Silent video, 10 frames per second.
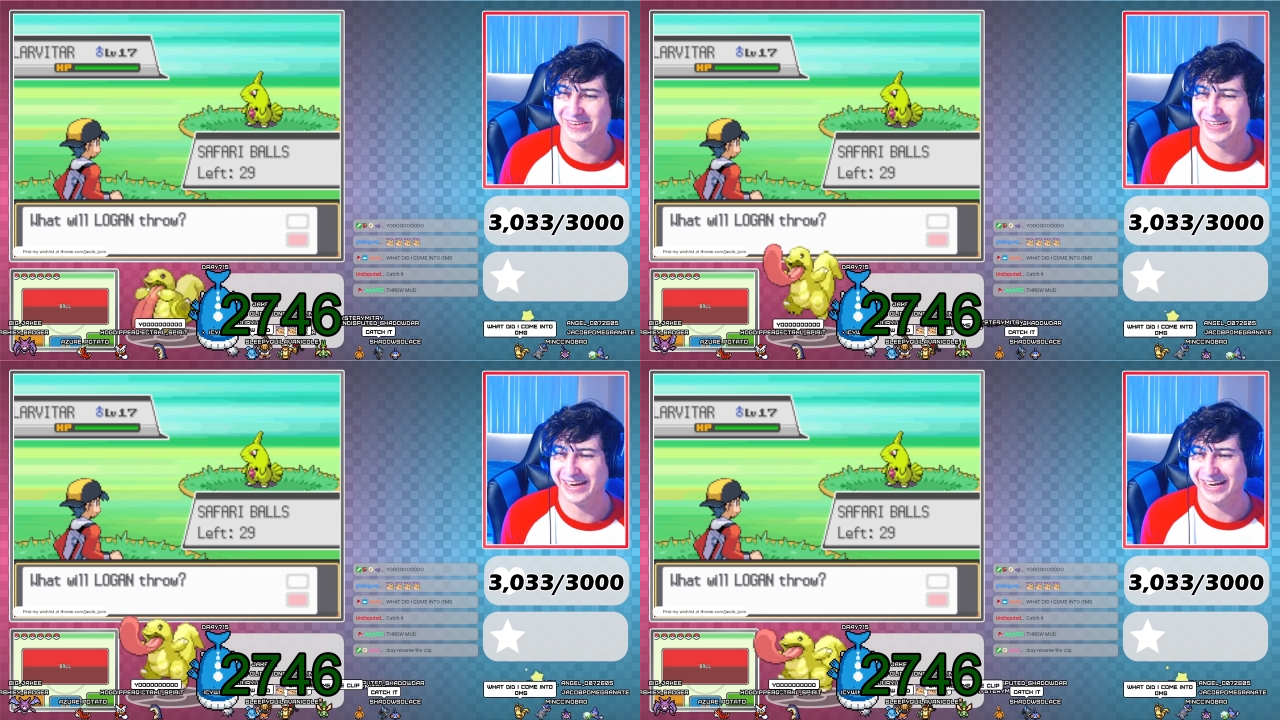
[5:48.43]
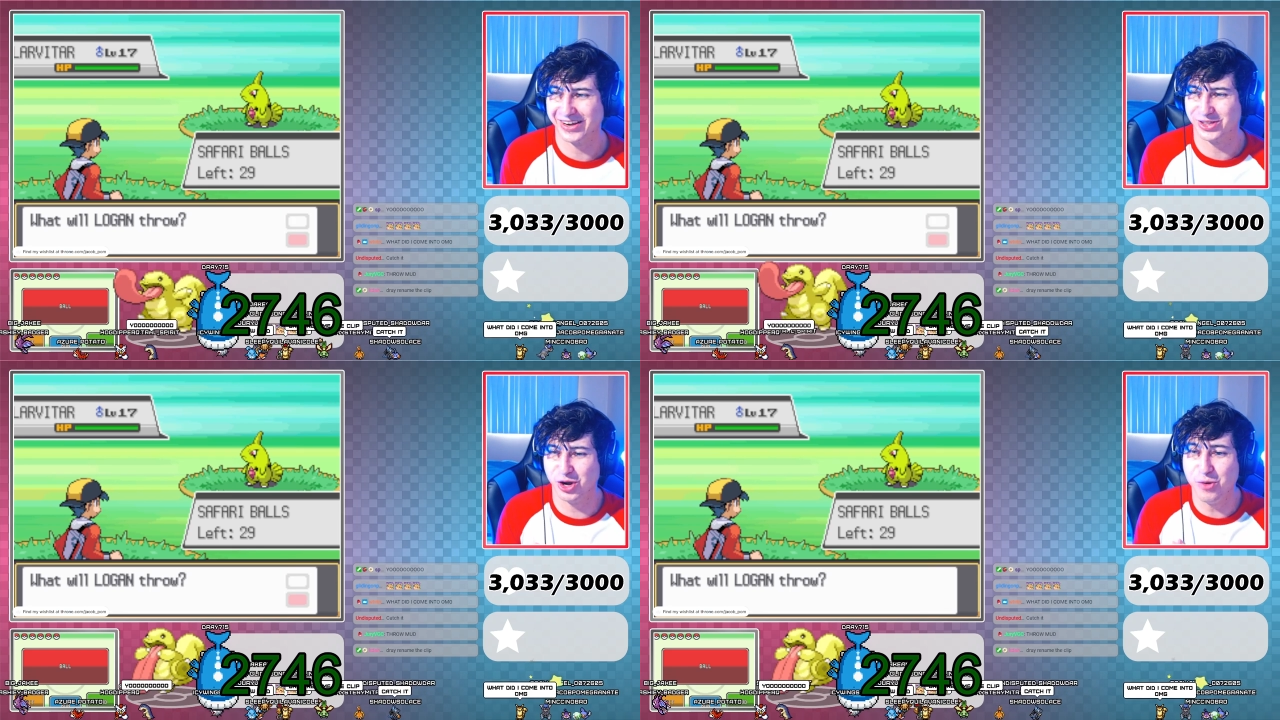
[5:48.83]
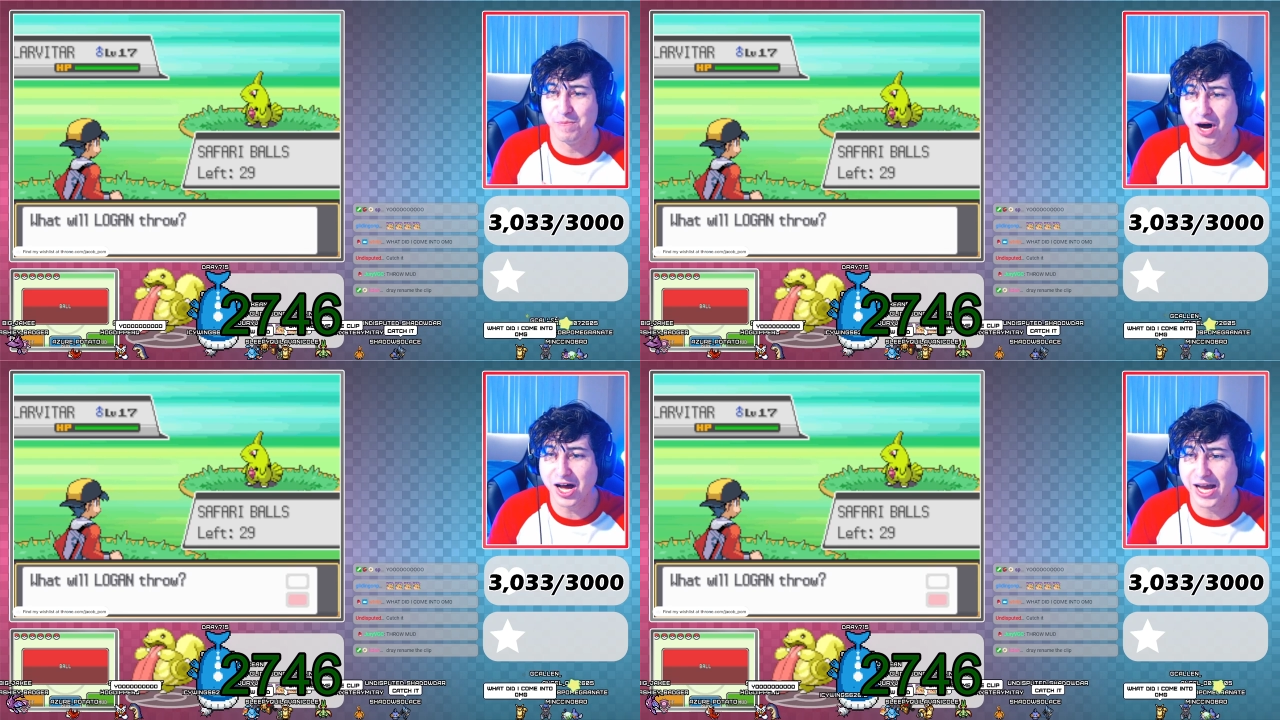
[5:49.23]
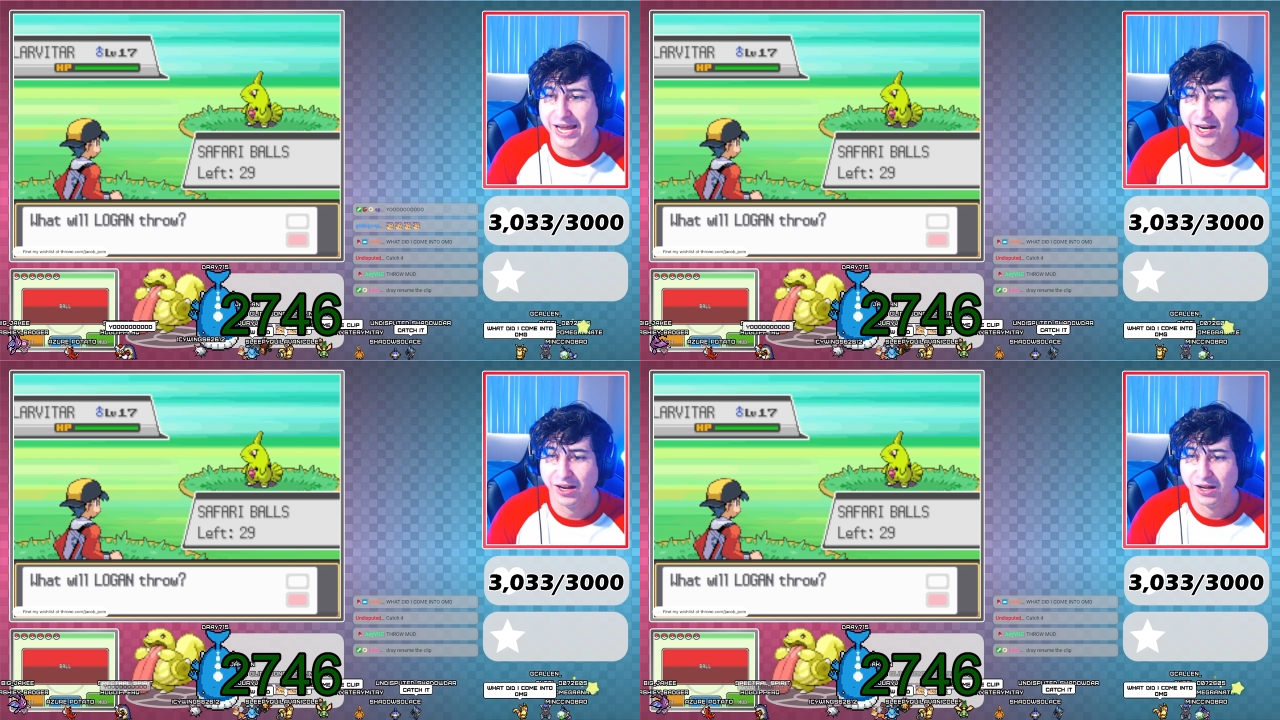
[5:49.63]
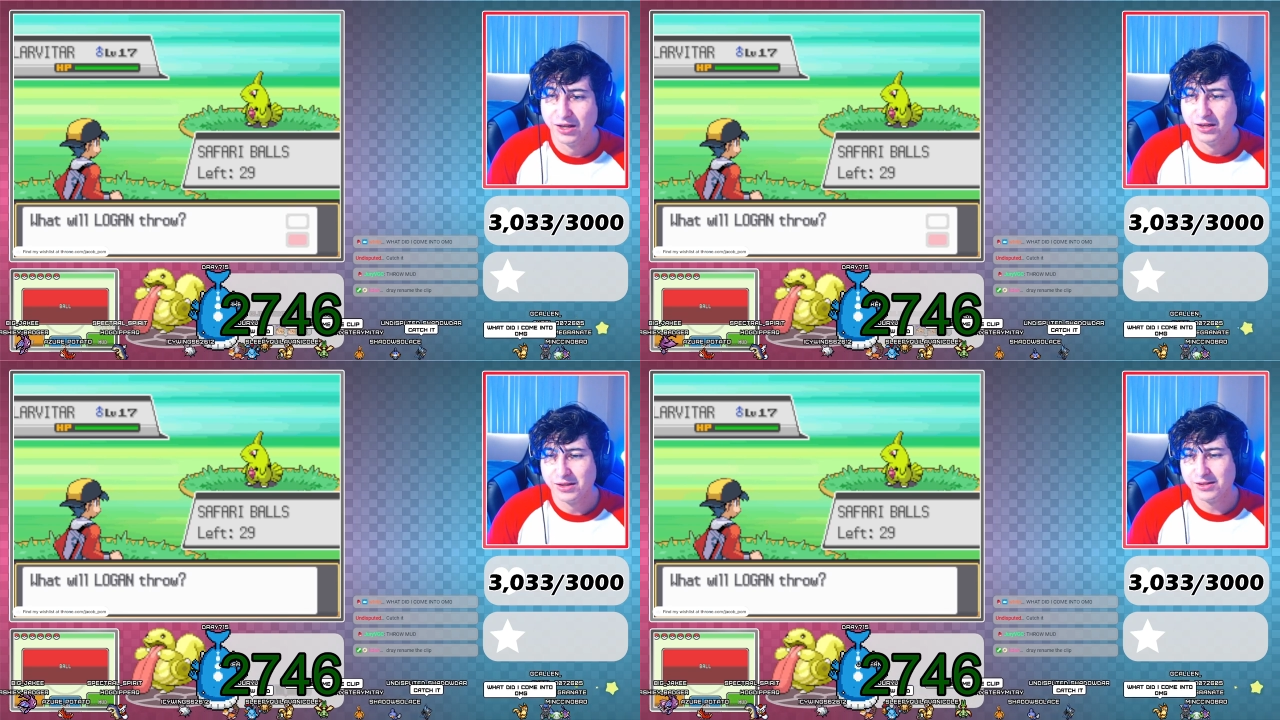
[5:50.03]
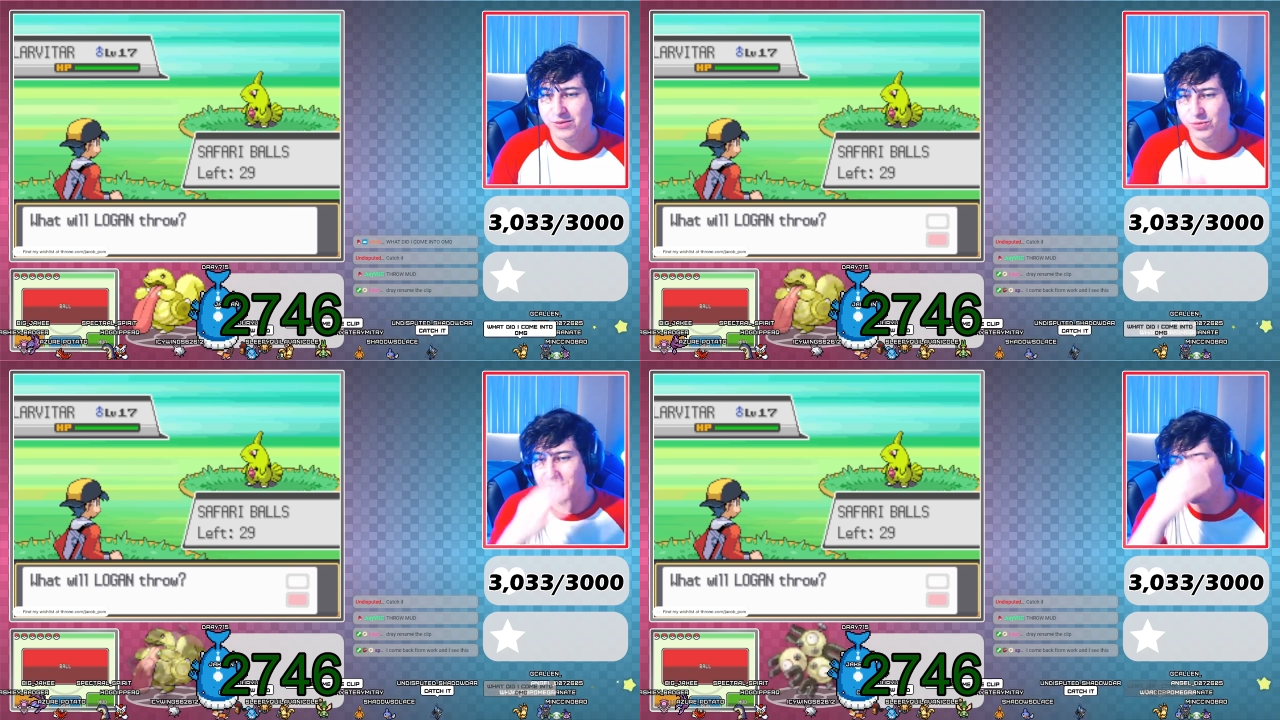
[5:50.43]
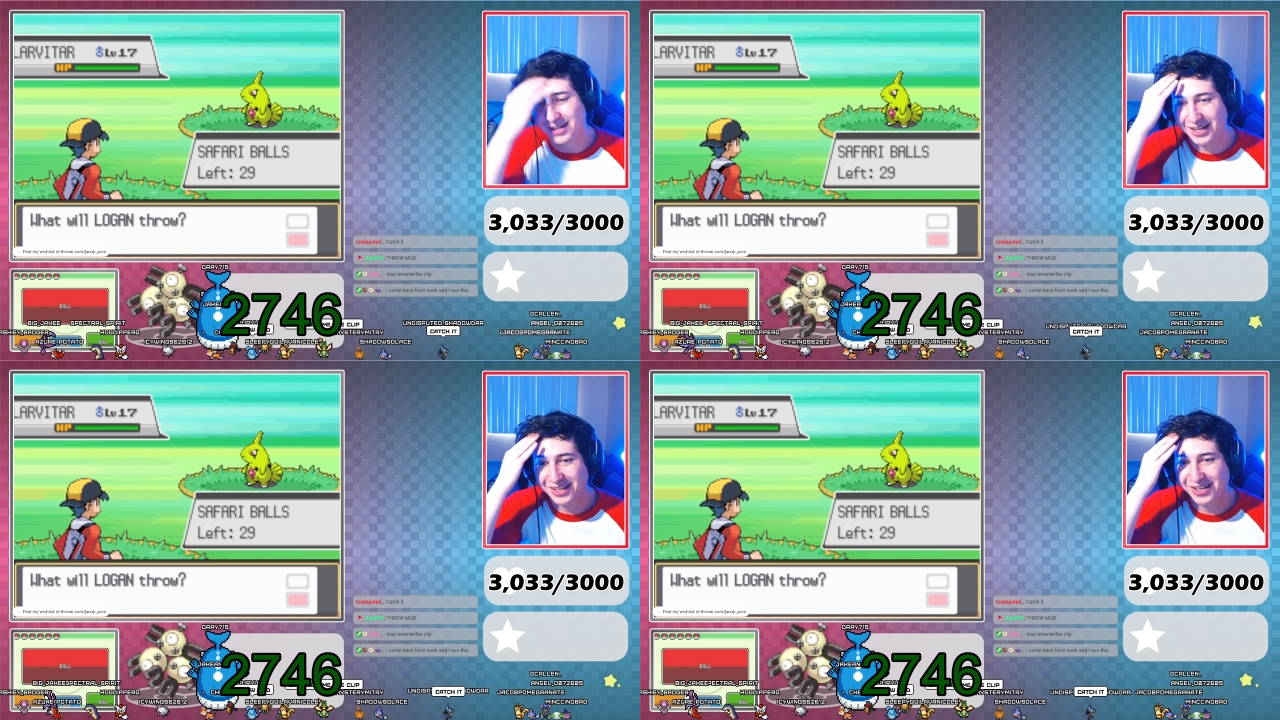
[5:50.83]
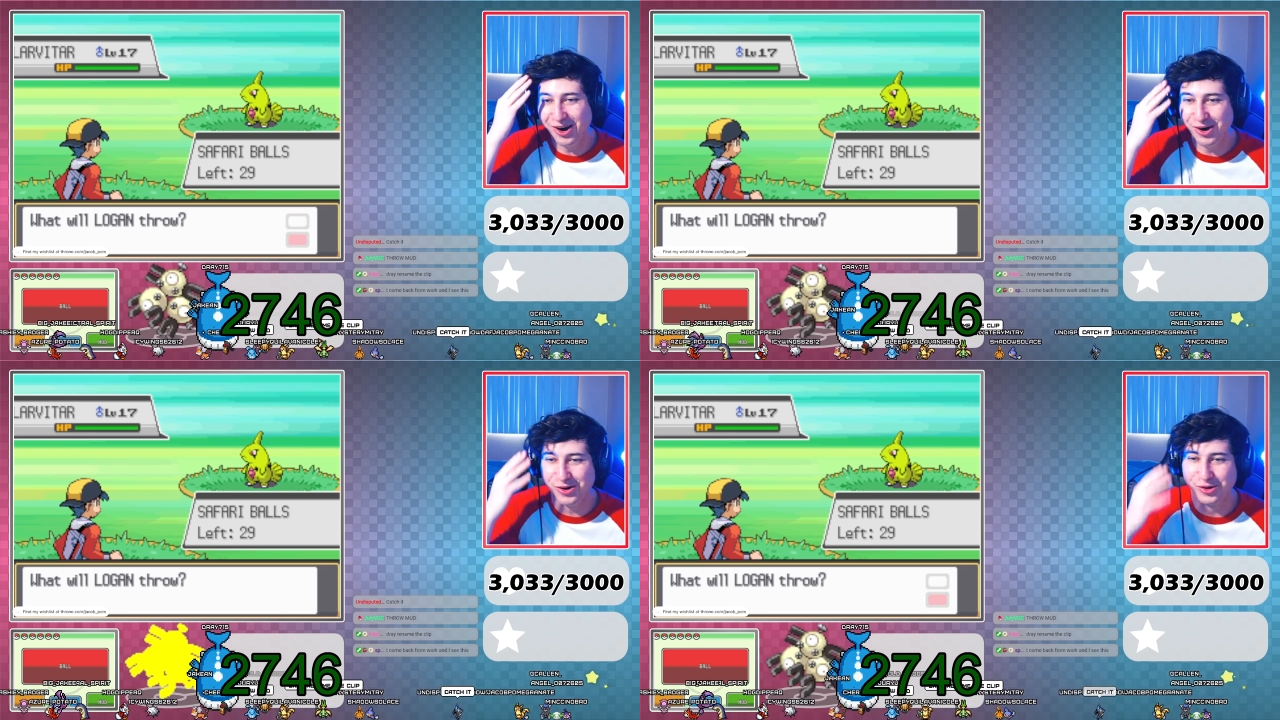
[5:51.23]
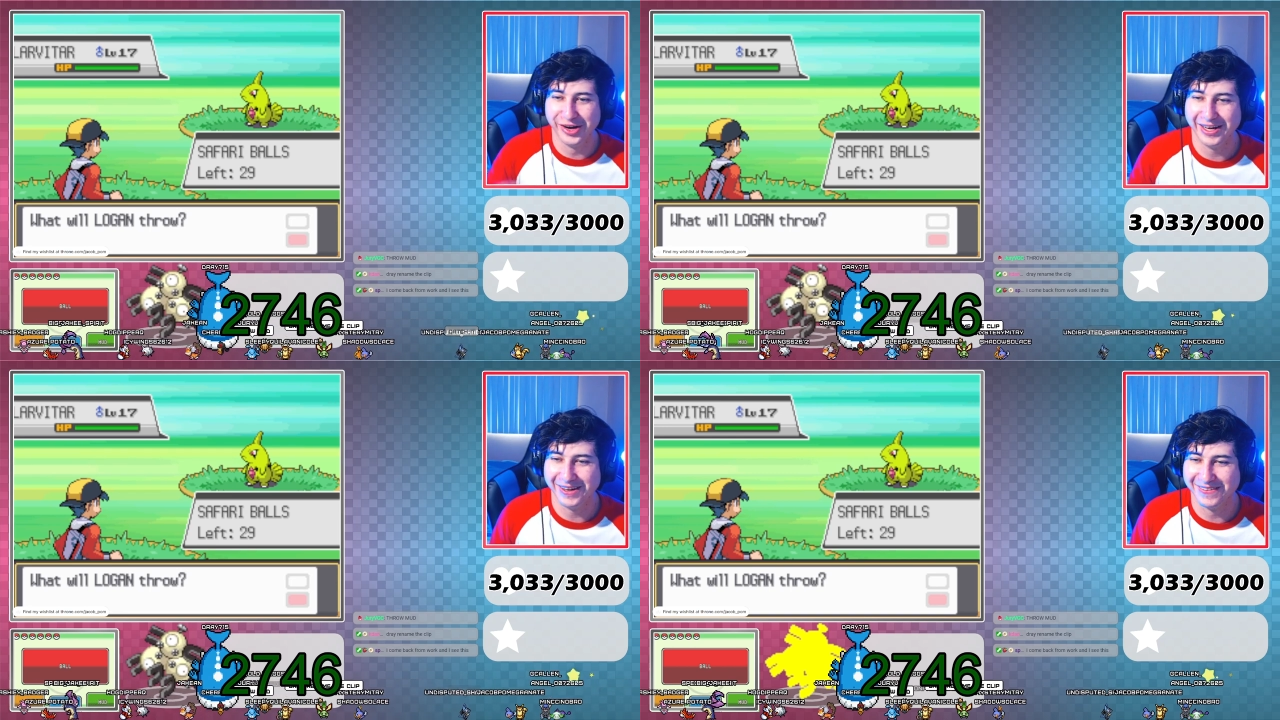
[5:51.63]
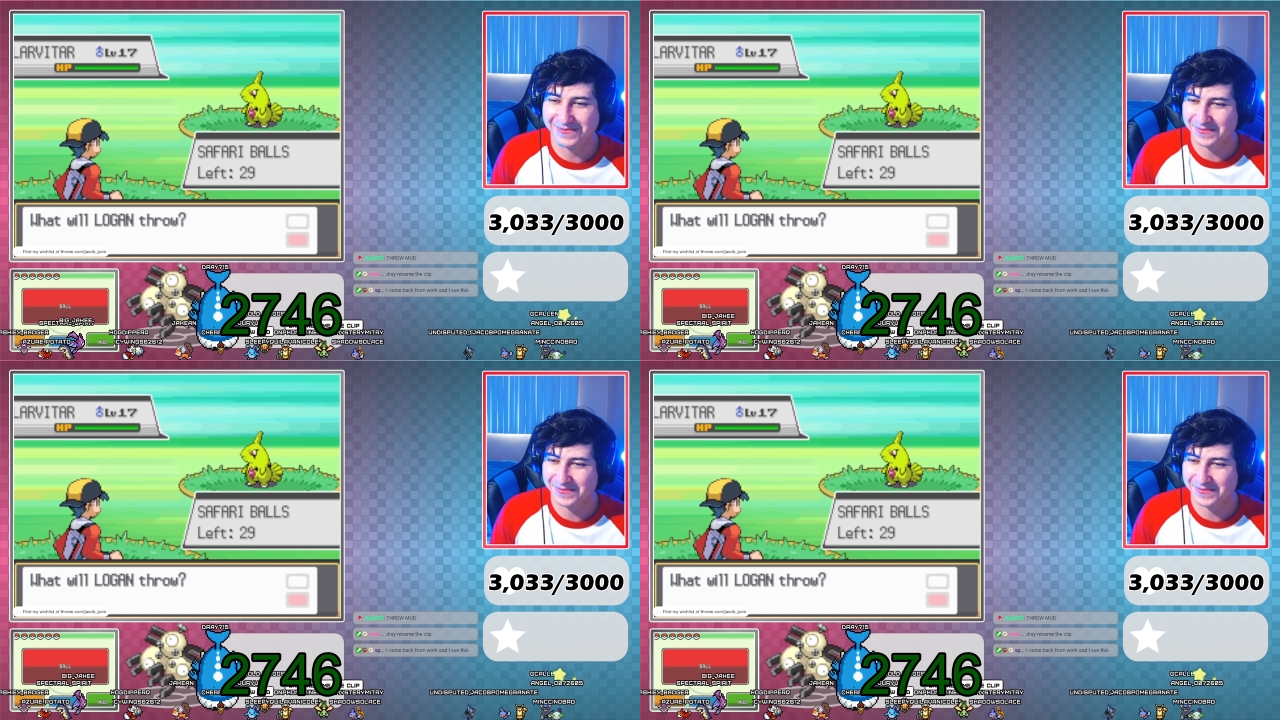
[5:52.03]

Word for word: What, I, okay, throw mud. Uh, no.